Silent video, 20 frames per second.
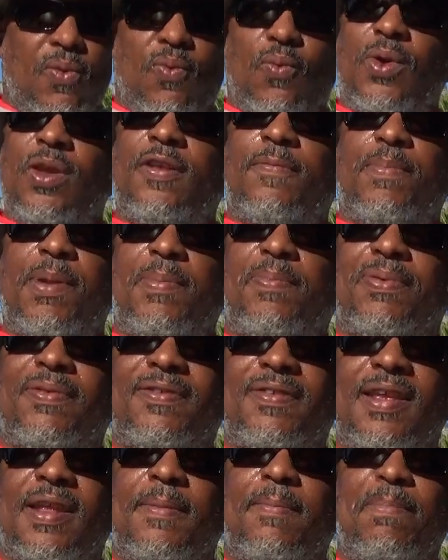Rich people
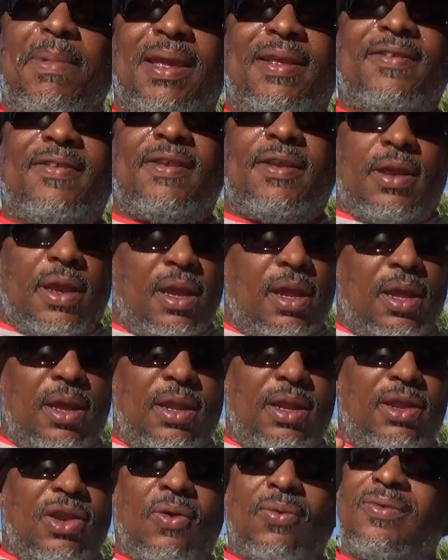
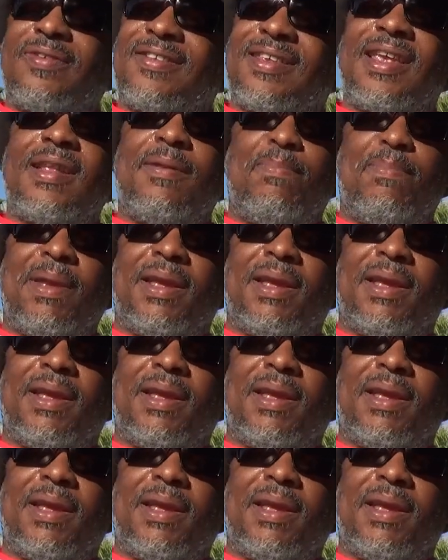don't send